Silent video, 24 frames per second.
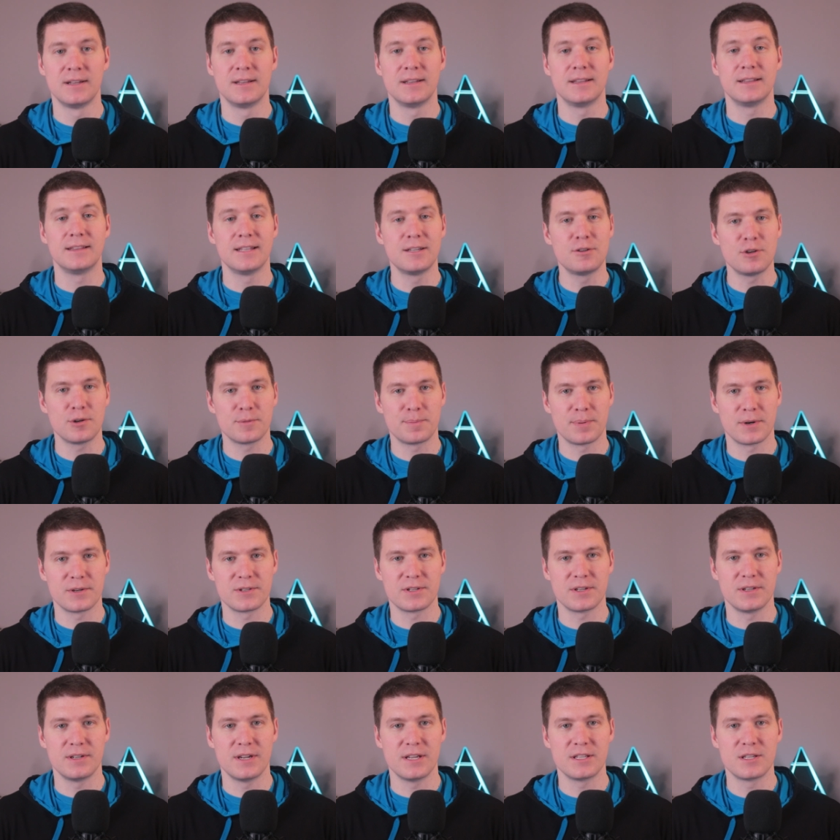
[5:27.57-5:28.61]
A literate
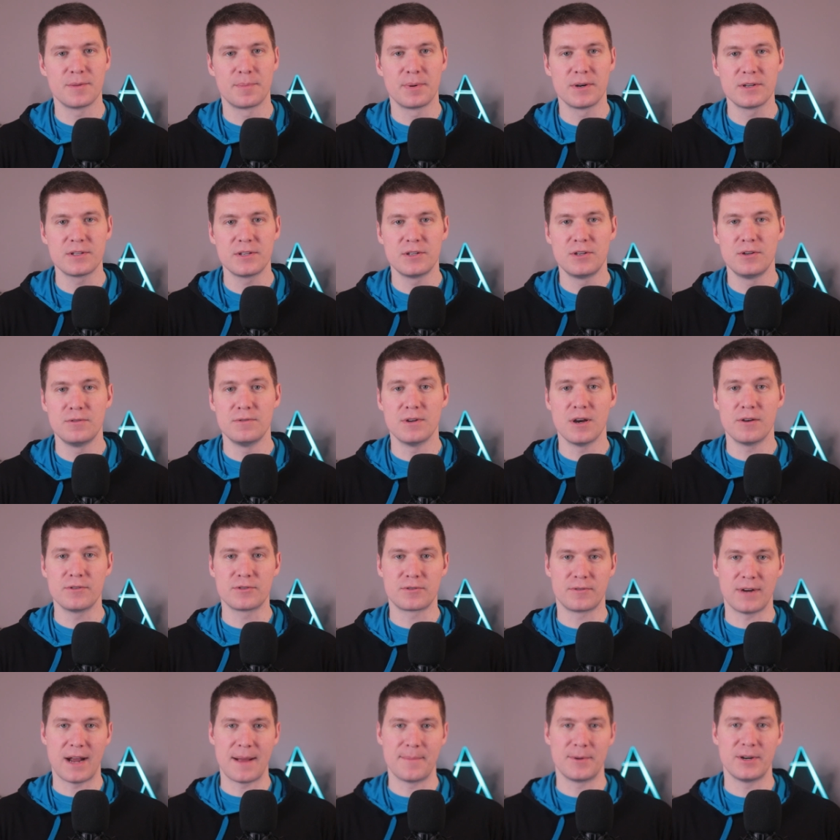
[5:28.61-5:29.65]
person is a person who knows
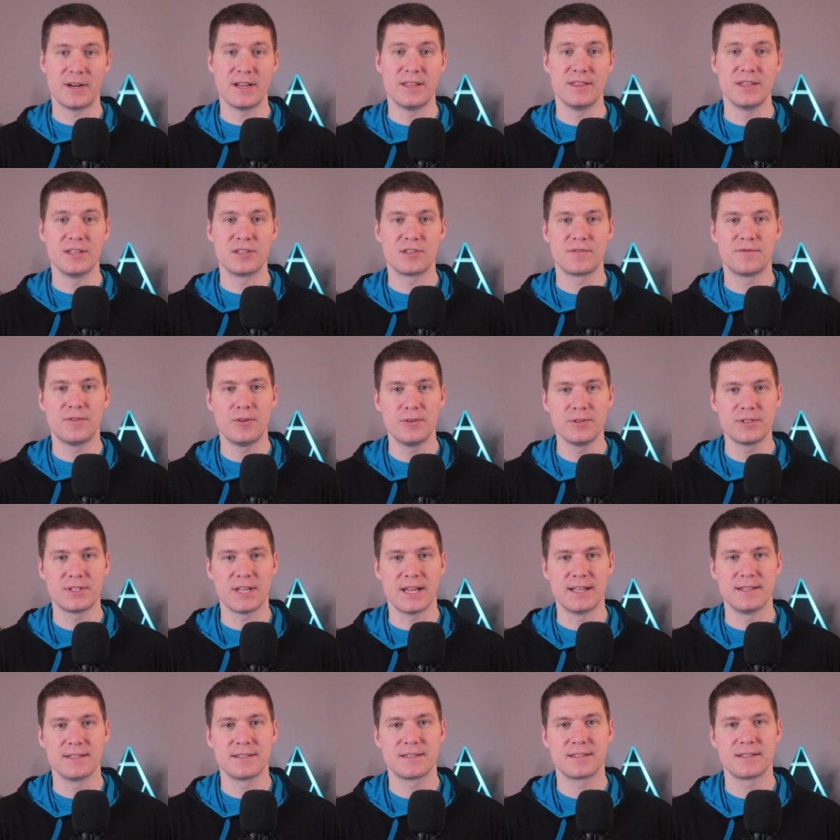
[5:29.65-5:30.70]
grammar in this full
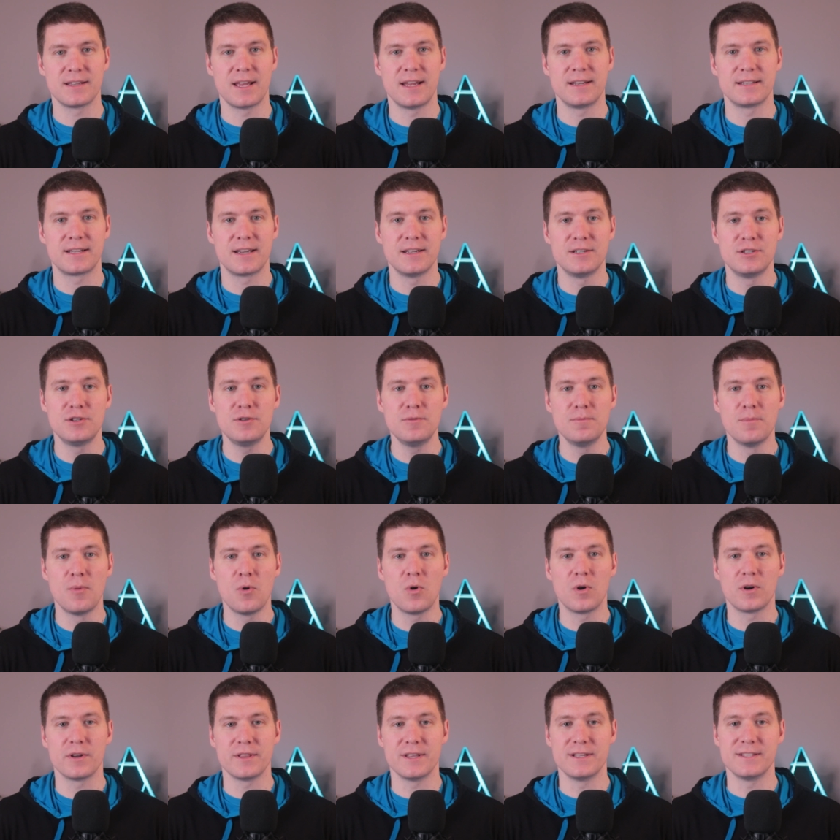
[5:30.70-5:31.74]
sense and can do
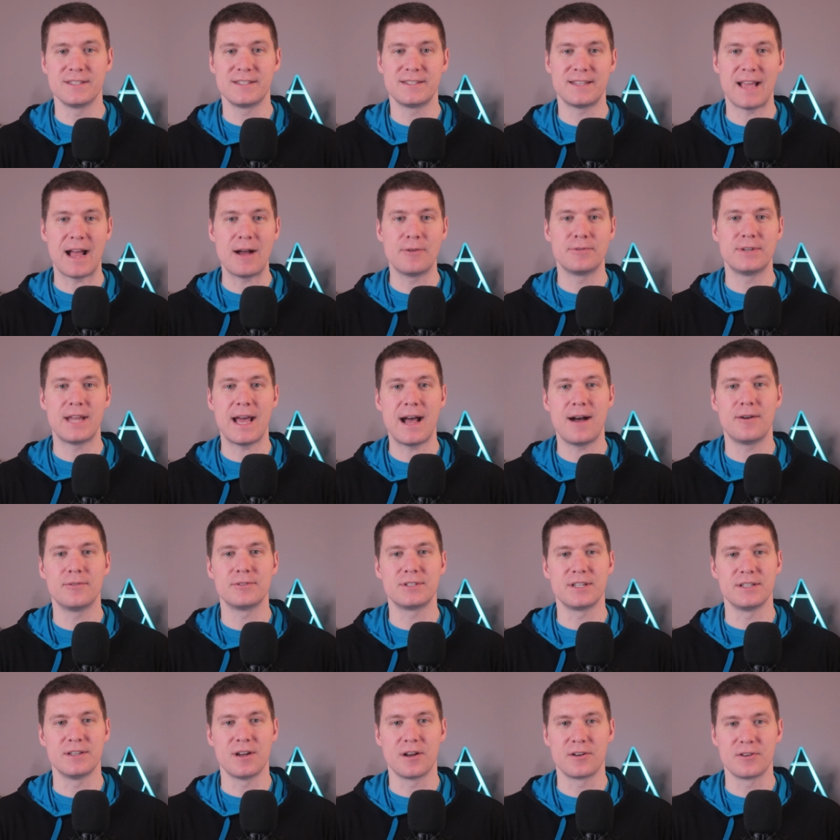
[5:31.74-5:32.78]
more than sound
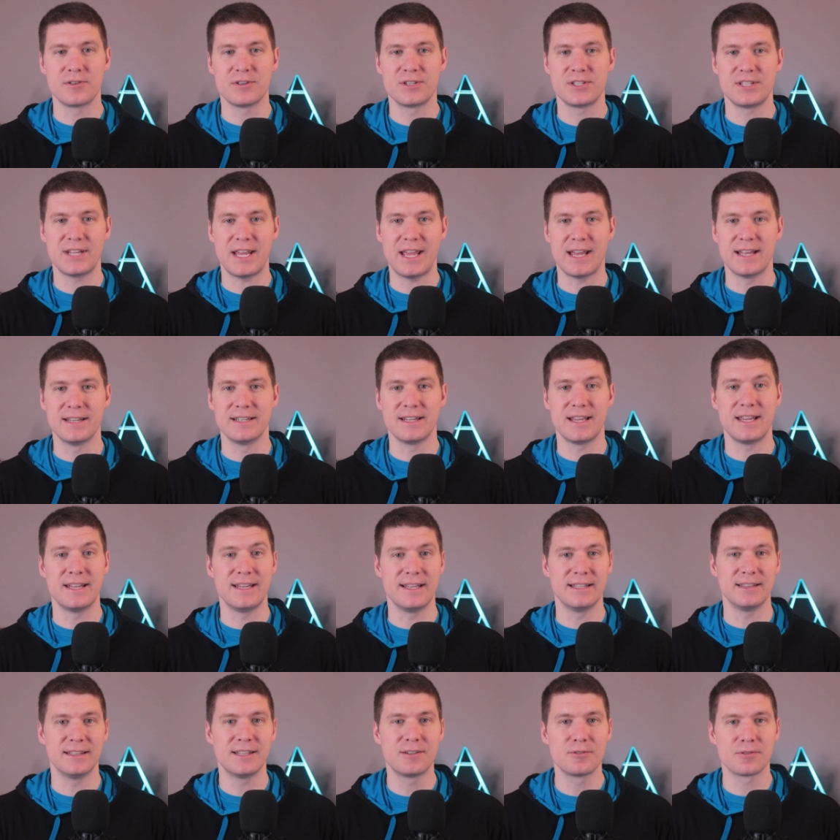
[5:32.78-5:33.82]
out and understand in
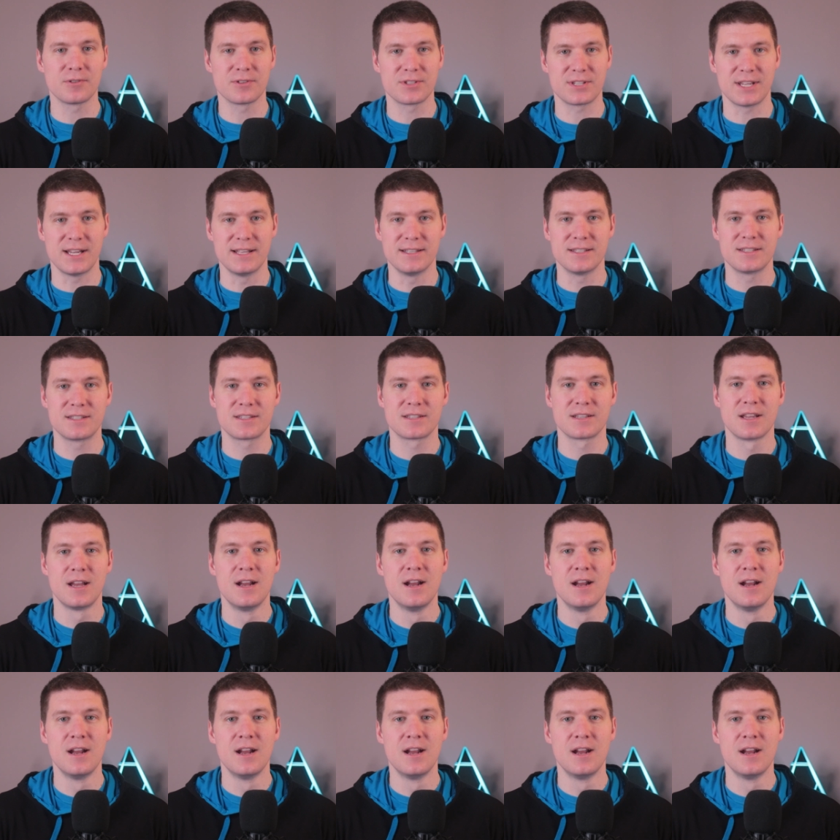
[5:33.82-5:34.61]
a literal sense